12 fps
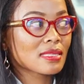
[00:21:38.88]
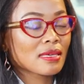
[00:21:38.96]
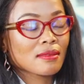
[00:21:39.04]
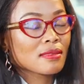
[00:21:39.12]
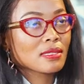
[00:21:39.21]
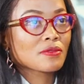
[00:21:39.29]

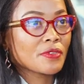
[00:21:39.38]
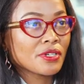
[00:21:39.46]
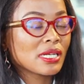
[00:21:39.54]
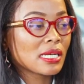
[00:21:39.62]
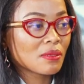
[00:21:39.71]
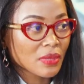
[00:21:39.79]
they, there's
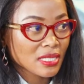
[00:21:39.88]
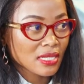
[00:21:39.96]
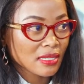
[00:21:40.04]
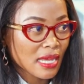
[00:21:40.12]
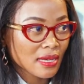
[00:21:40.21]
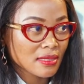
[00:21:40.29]
very
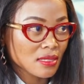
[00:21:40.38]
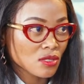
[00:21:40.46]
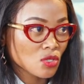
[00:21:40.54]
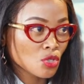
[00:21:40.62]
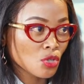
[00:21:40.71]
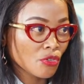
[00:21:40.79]
limited
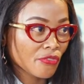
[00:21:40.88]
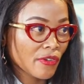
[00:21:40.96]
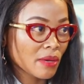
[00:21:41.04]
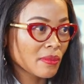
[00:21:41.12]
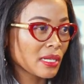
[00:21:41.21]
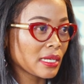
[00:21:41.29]
access to your
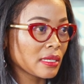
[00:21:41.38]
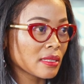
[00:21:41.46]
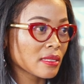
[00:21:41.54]
family,